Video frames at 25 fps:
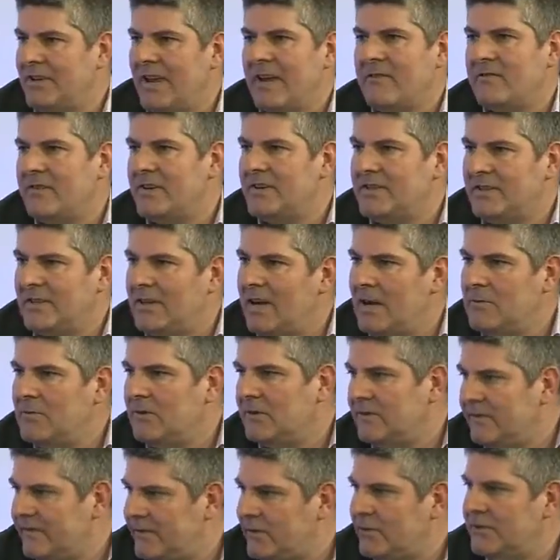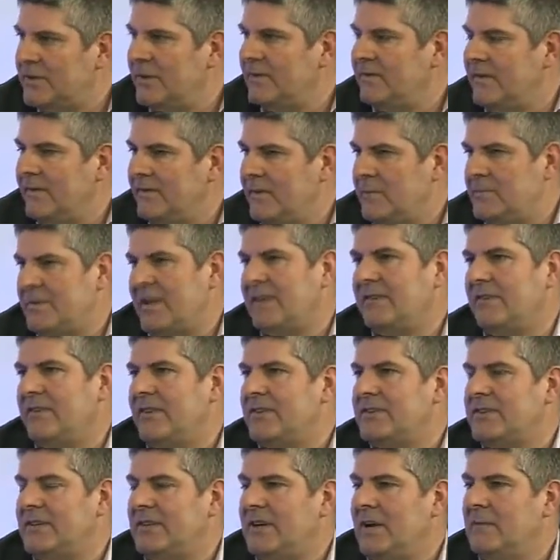every time, or 40-50% of
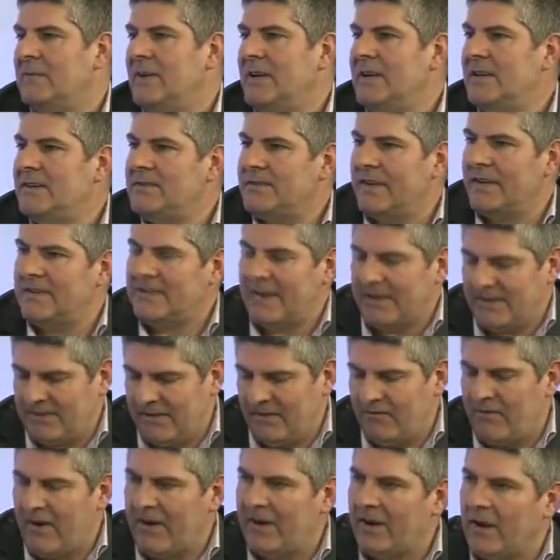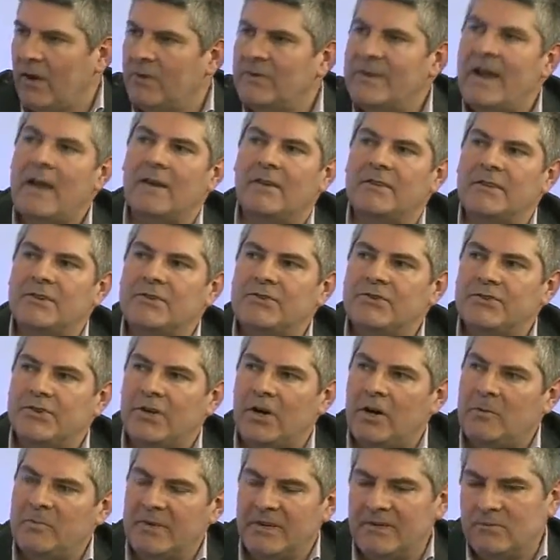the time. So it's actually very low down on this
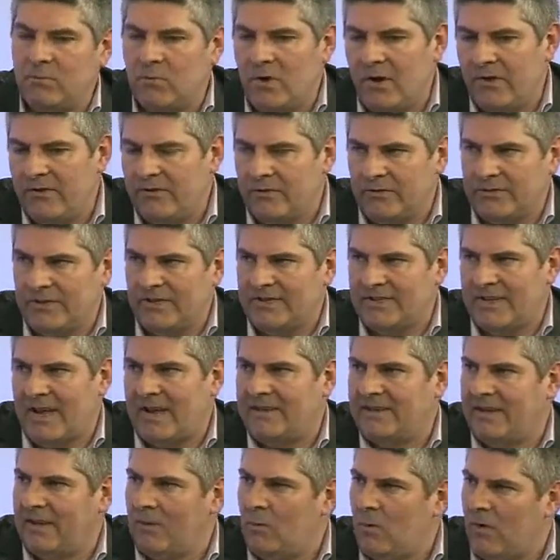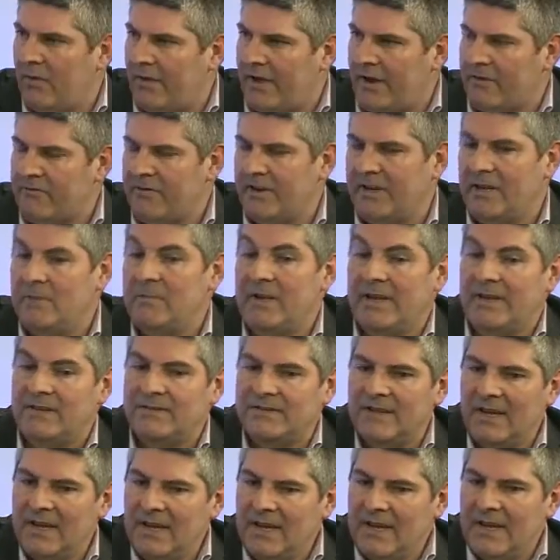chart, but it's worth understanding what that really
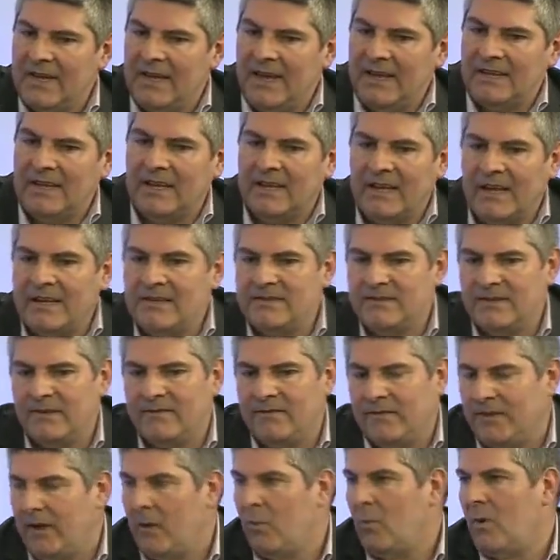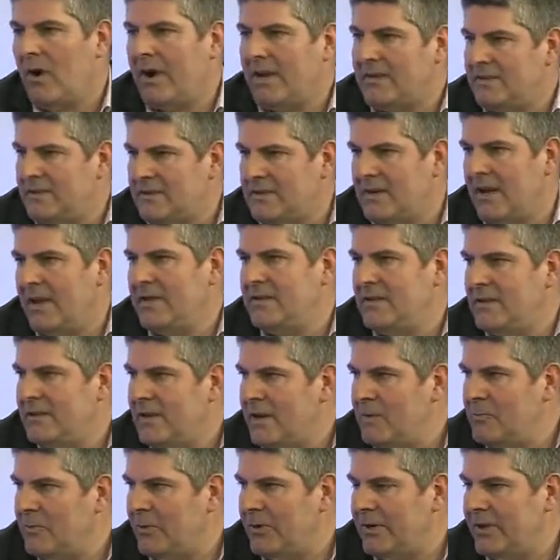means. In the case of, why isn't
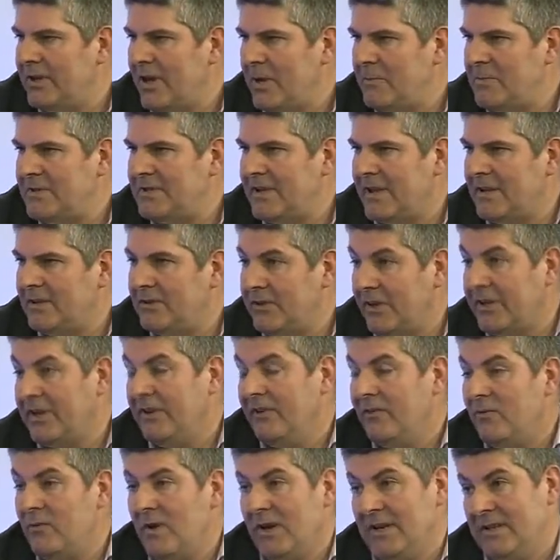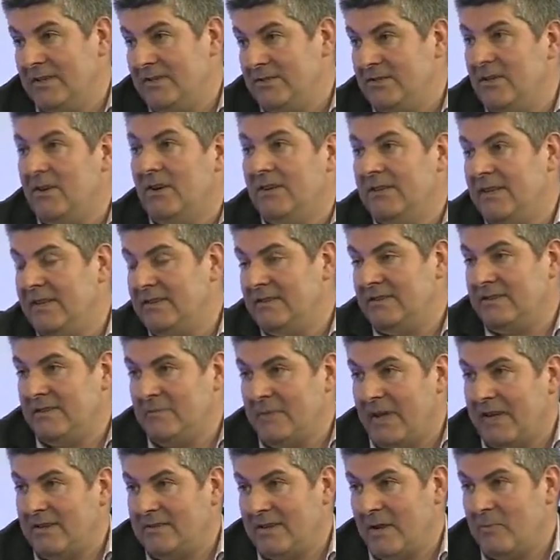99.9% good enough? Well, it's not. These are
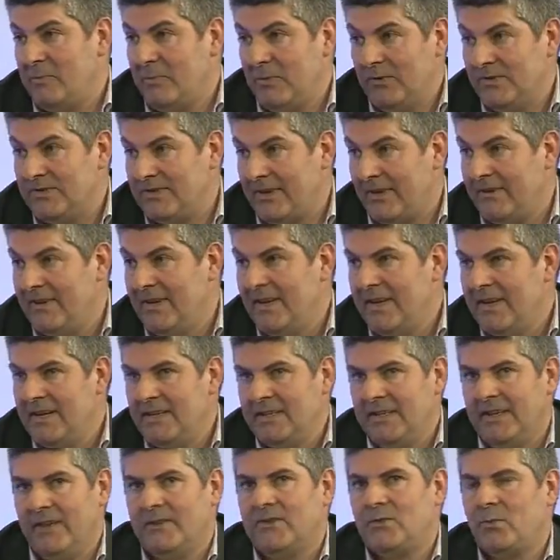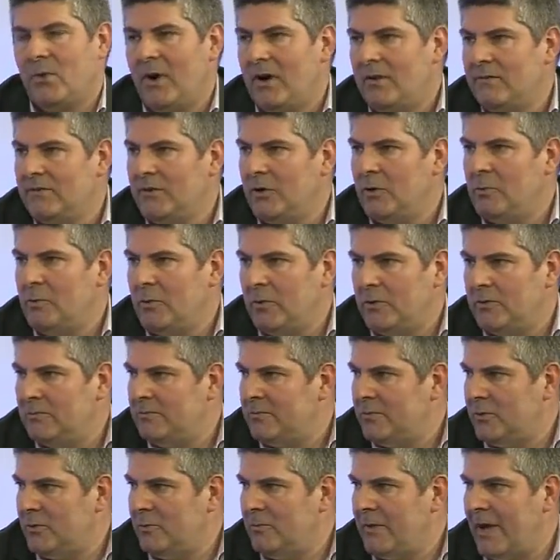some examples. So, 12
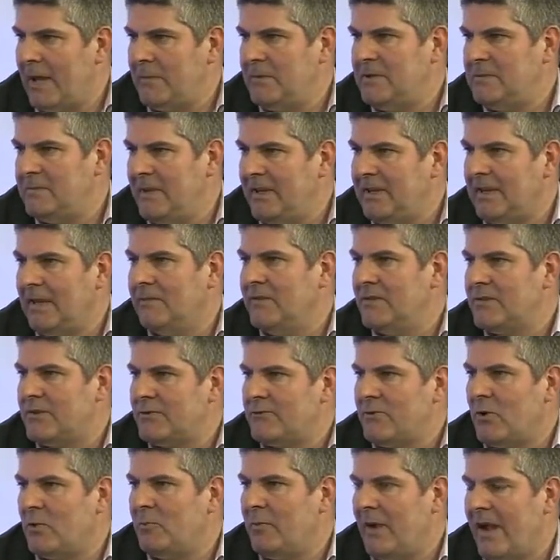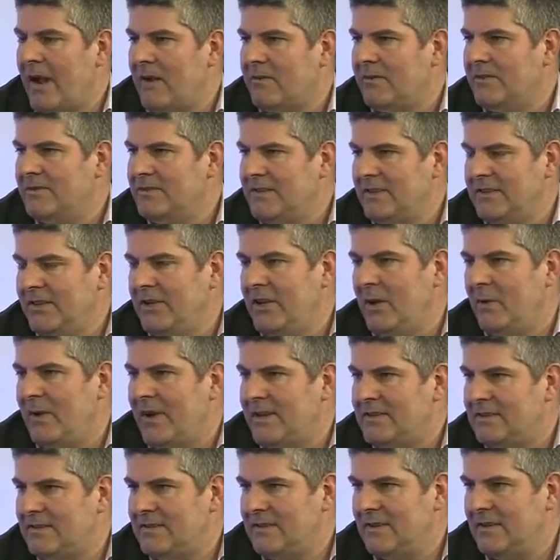newborn babies being given to the wrong parents in the
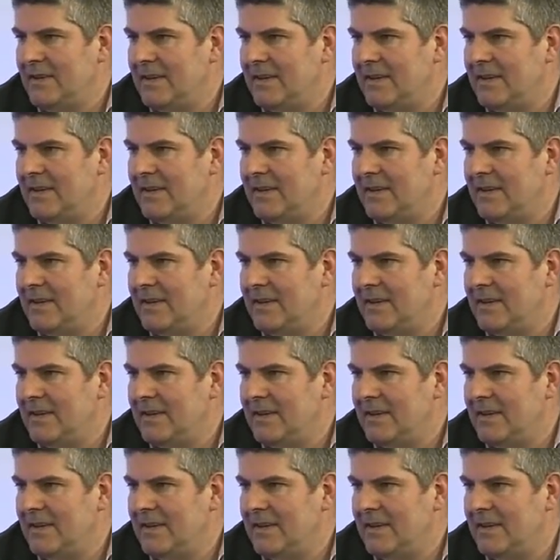US